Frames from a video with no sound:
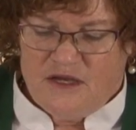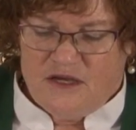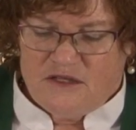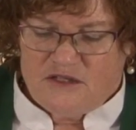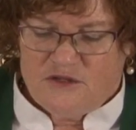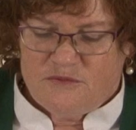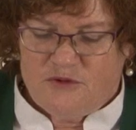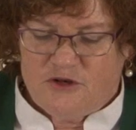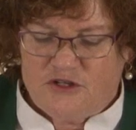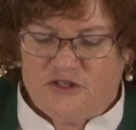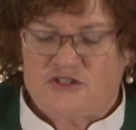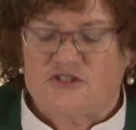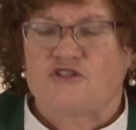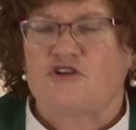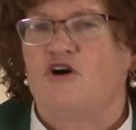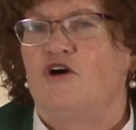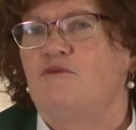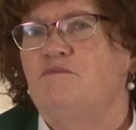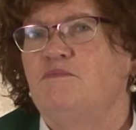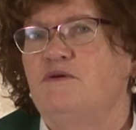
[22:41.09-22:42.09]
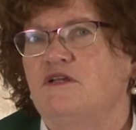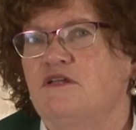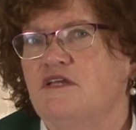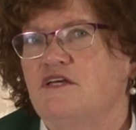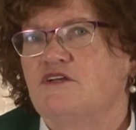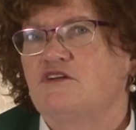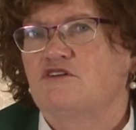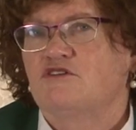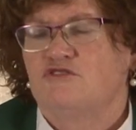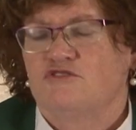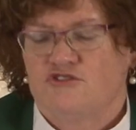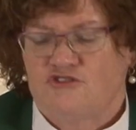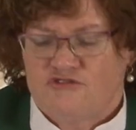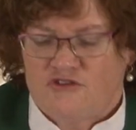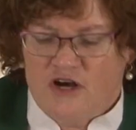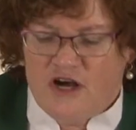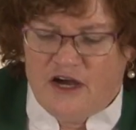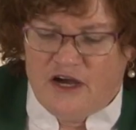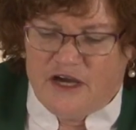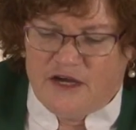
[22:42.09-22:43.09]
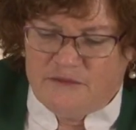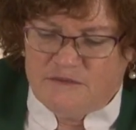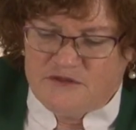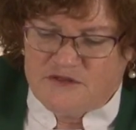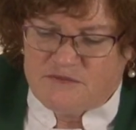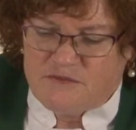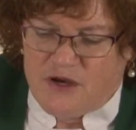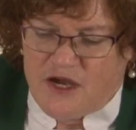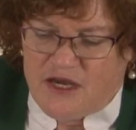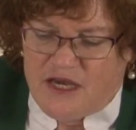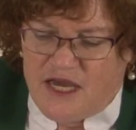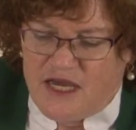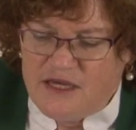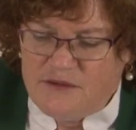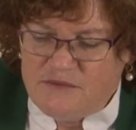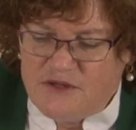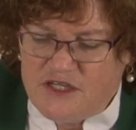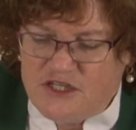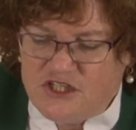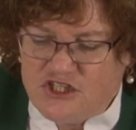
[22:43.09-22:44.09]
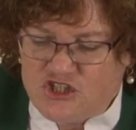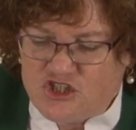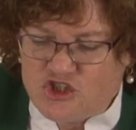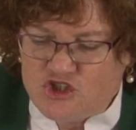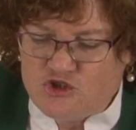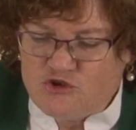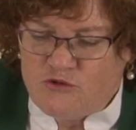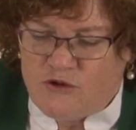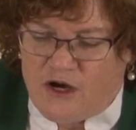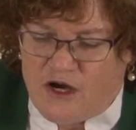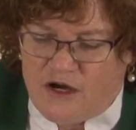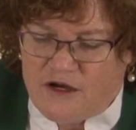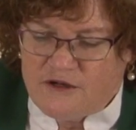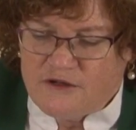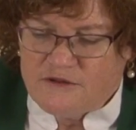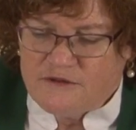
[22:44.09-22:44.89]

The book is called Political Tribes by Amy Chua.